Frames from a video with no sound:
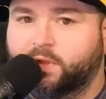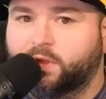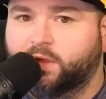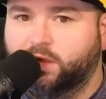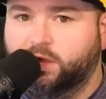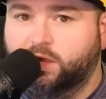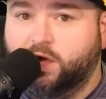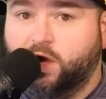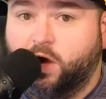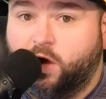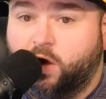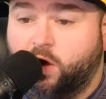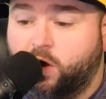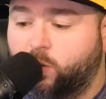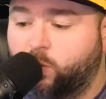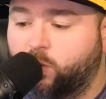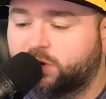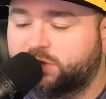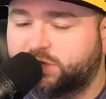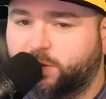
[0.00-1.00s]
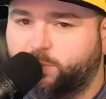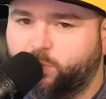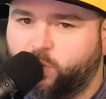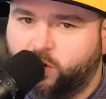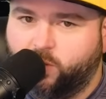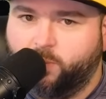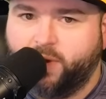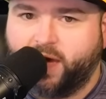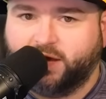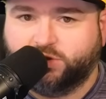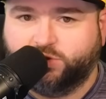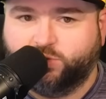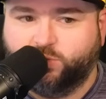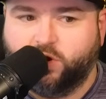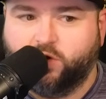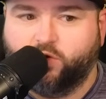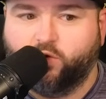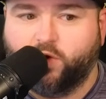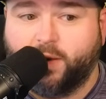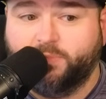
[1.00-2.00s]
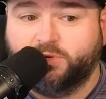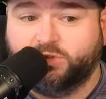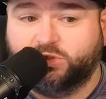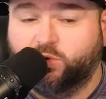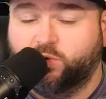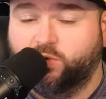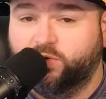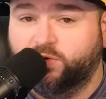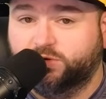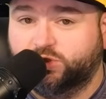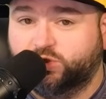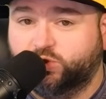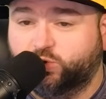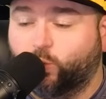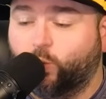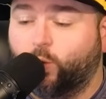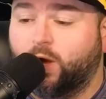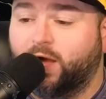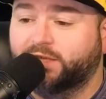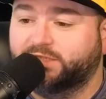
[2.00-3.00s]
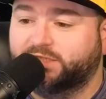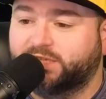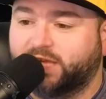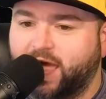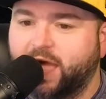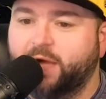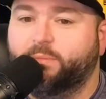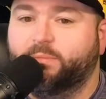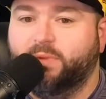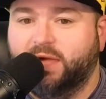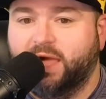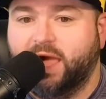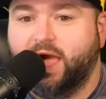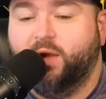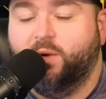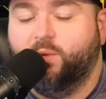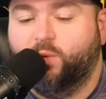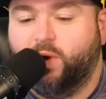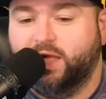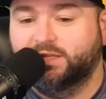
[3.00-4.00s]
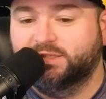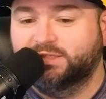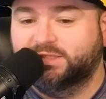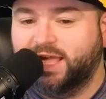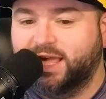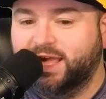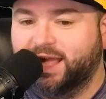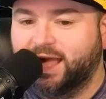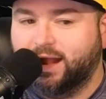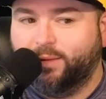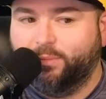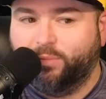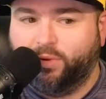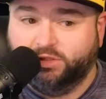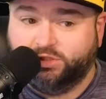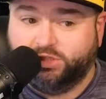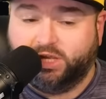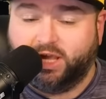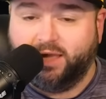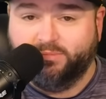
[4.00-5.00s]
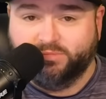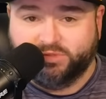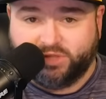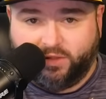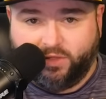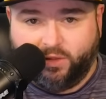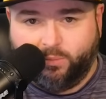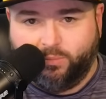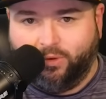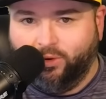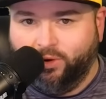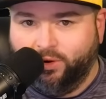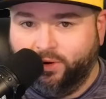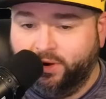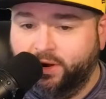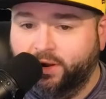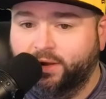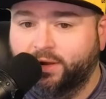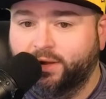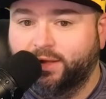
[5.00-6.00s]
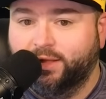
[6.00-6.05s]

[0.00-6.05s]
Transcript: Yo, what's up? Welcome back to another episode of the SWAS NBA Wednesday. Got a bunch of games on the board.